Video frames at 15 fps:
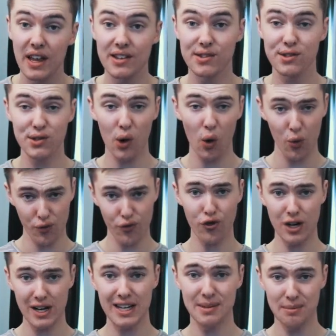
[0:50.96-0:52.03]
that so
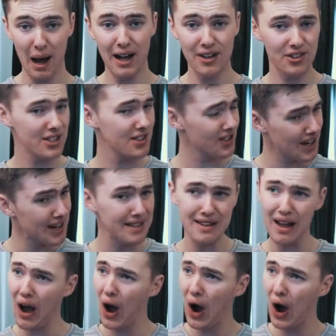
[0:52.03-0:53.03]
freaking much. It's just,